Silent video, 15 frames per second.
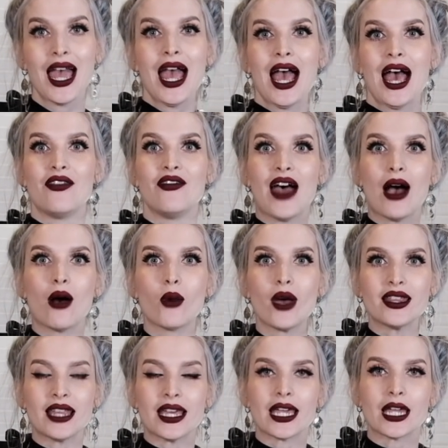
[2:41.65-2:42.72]
And that way
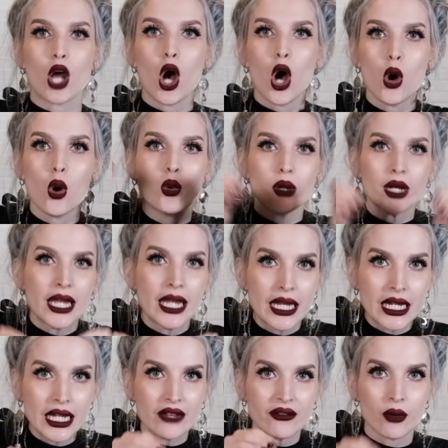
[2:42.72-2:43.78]
they can hone in
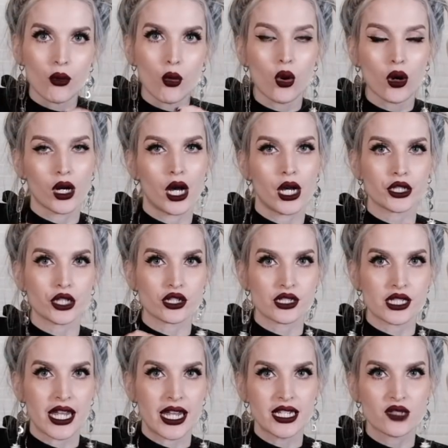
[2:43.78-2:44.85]
even more on your
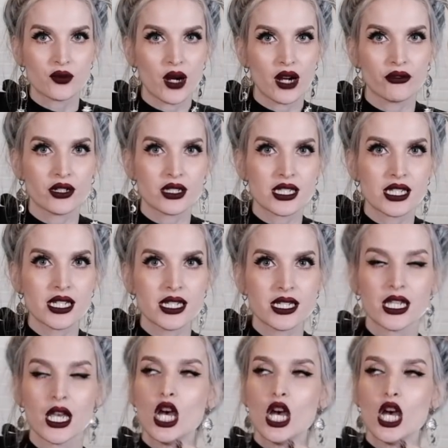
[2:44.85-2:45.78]
taste preferences.